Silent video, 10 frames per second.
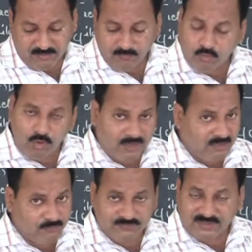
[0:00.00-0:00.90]
Old
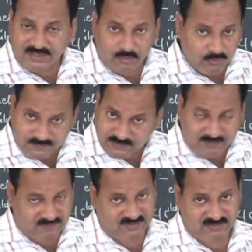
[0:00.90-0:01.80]
ratios are also
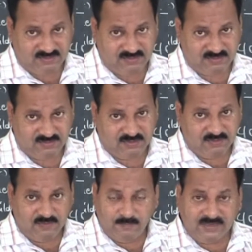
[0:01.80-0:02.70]
given.
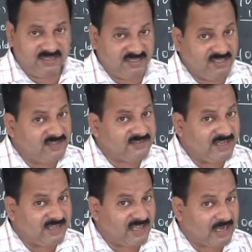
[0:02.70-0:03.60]
We can
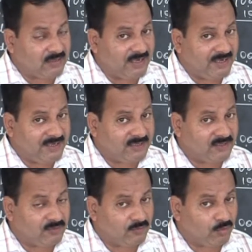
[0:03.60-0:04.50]
easily
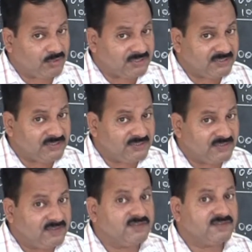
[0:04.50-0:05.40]
calculate what?
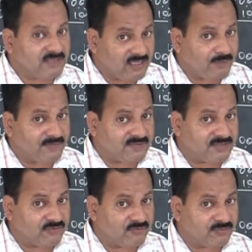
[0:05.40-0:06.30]
Sacrifice
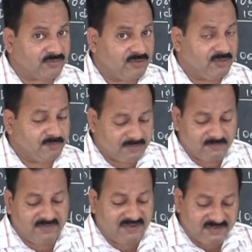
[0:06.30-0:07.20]
ratio. But
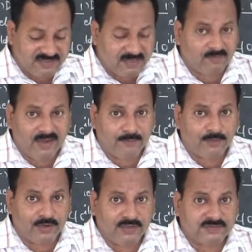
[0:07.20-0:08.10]
whether it is required
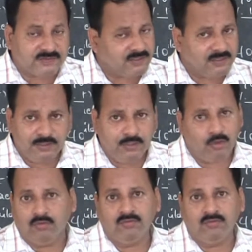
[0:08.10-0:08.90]
for us? No.